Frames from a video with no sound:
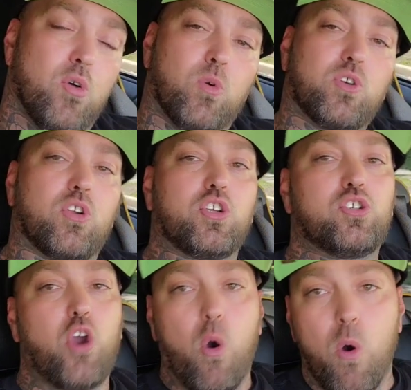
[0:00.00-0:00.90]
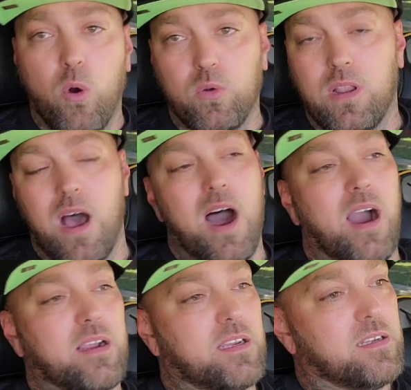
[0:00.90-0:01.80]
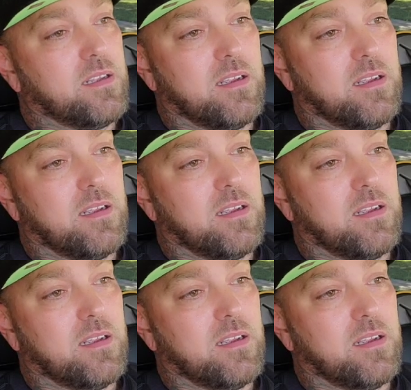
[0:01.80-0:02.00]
We're gonna go on lock,